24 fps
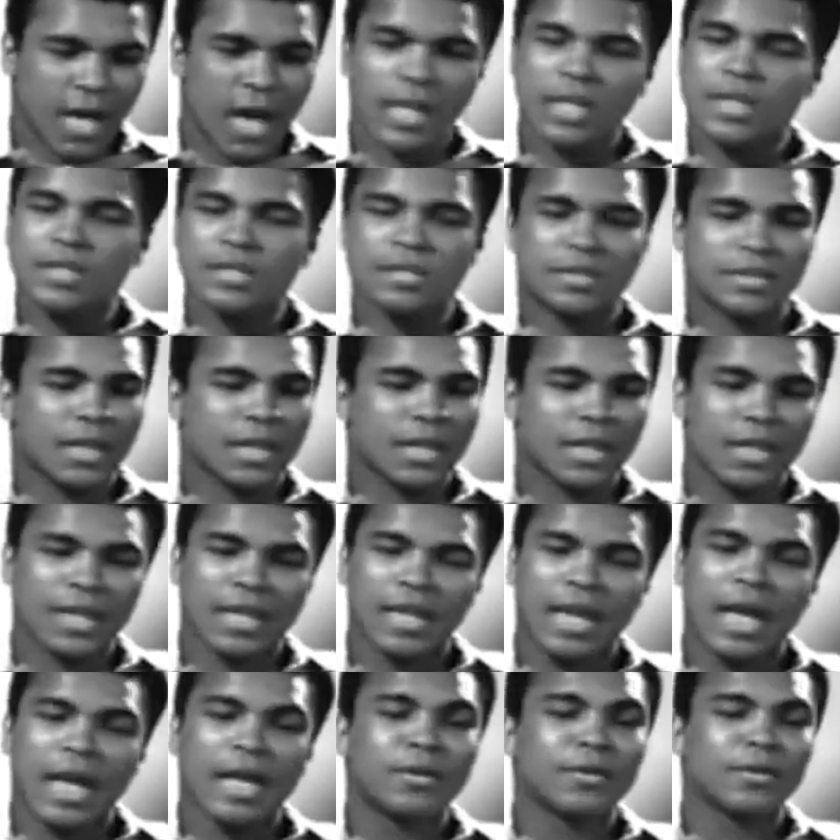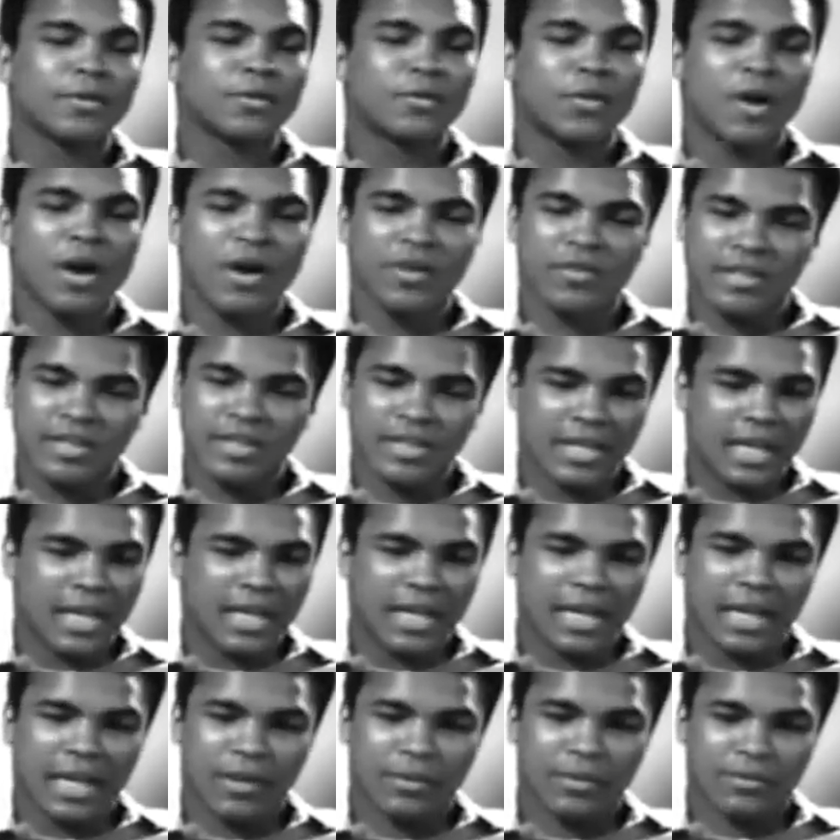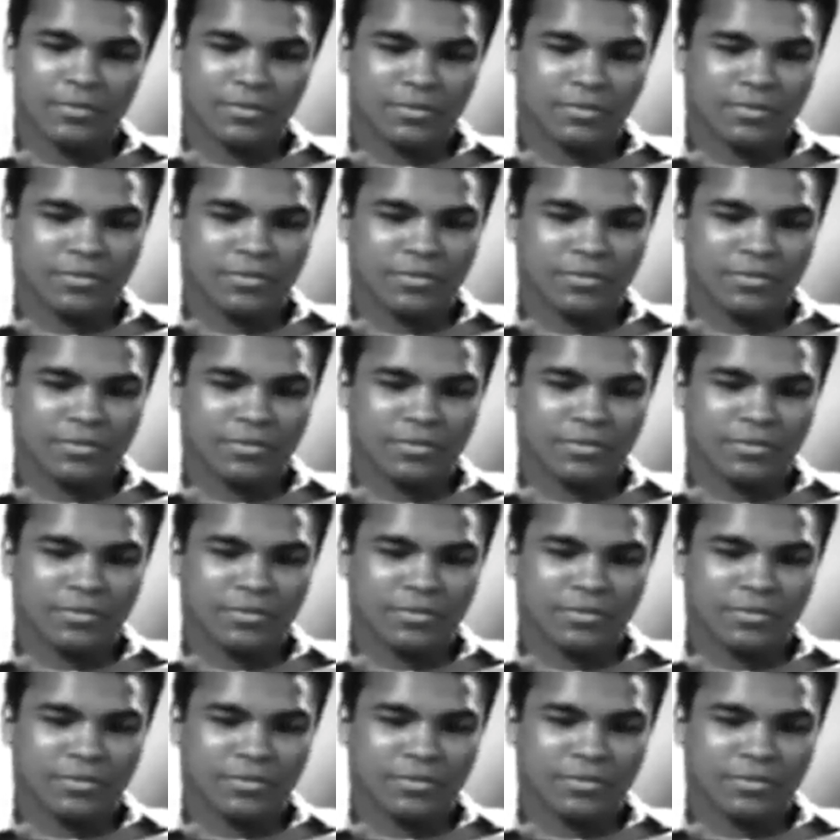I didn't say that. I don't know how that got out.